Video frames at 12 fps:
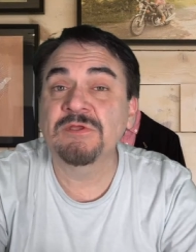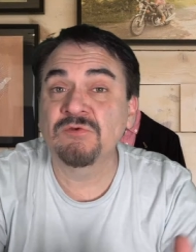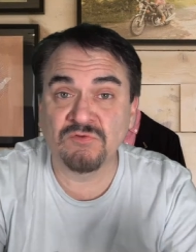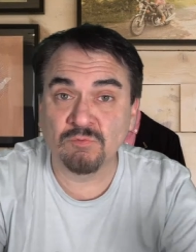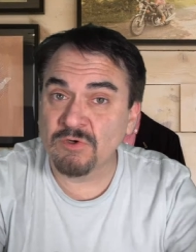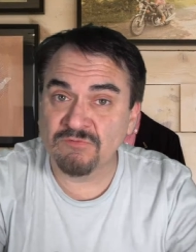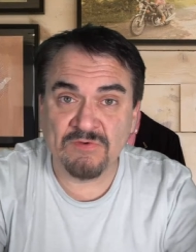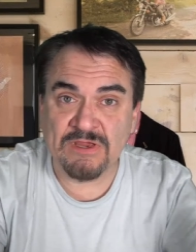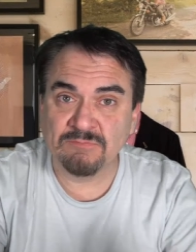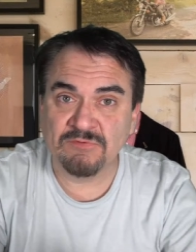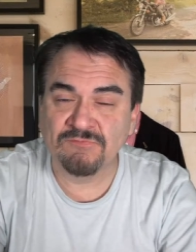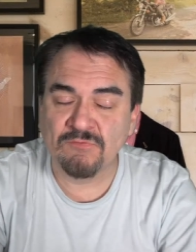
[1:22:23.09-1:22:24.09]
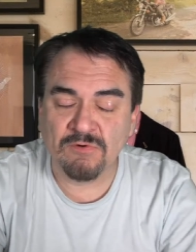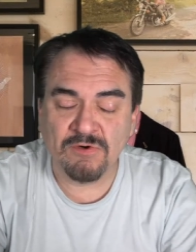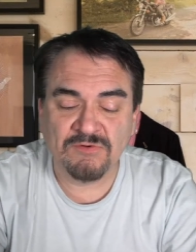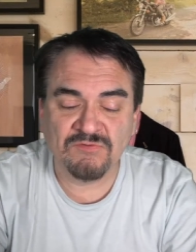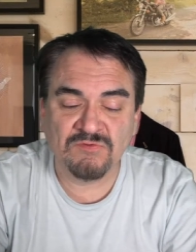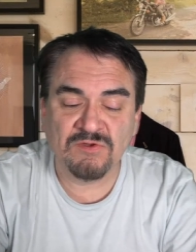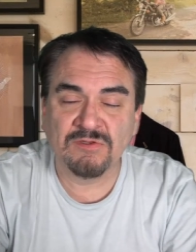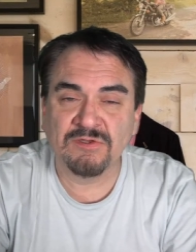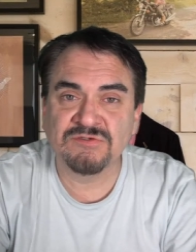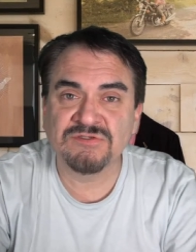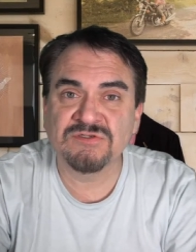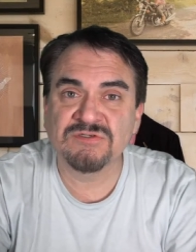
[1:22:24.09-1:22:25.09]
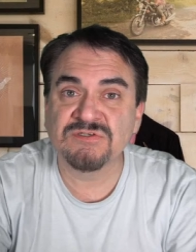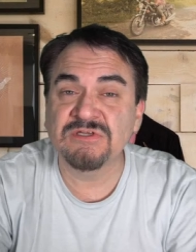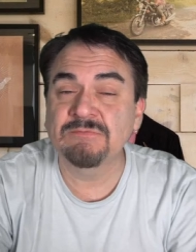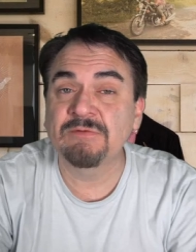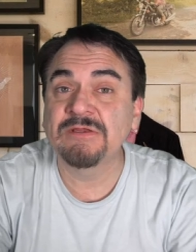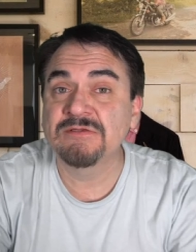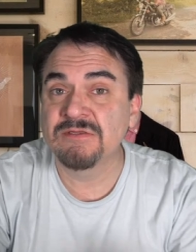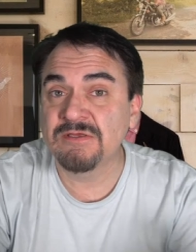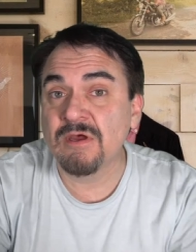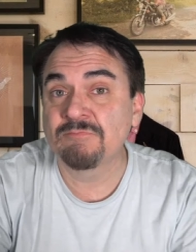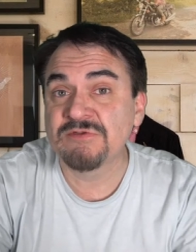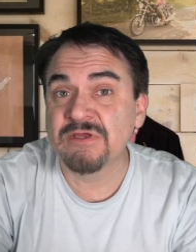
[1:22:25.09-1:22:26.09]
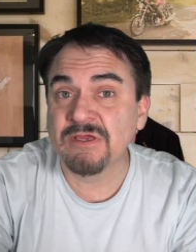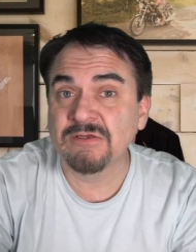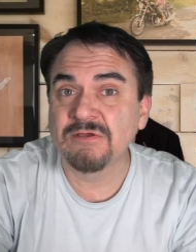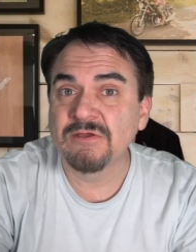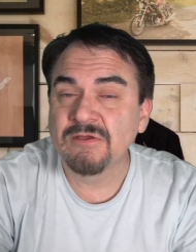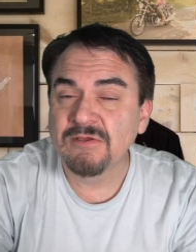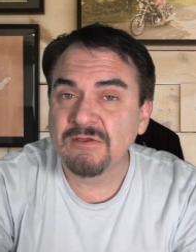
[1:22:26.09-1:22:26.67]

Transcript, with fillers: It used to work fine before. It's a glitch since eBay did the update